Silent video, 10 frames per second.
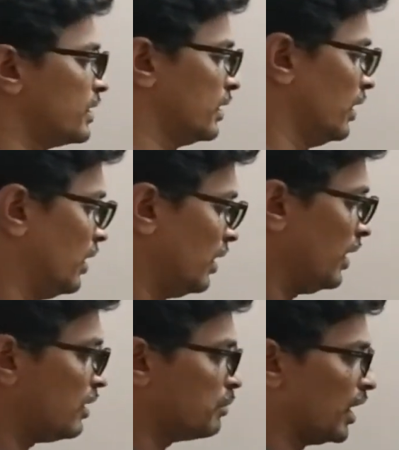let us
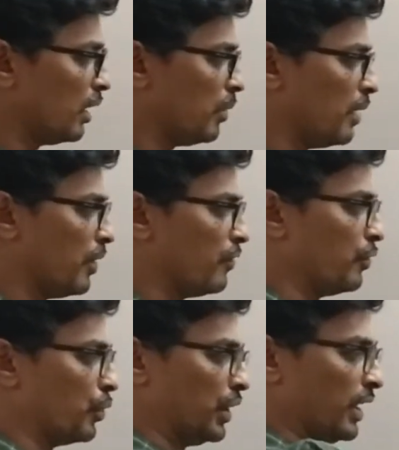multiply by 4
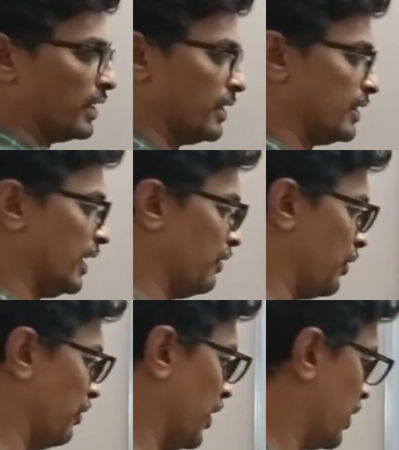TACC everywhere.
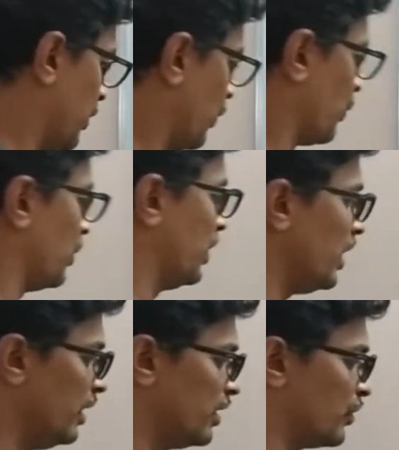So then this
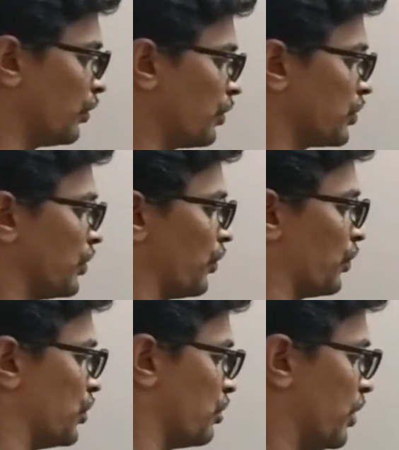equation is going to
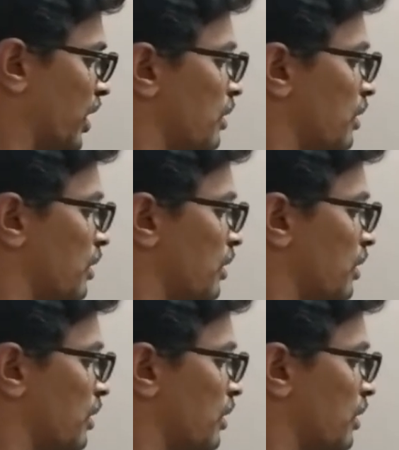become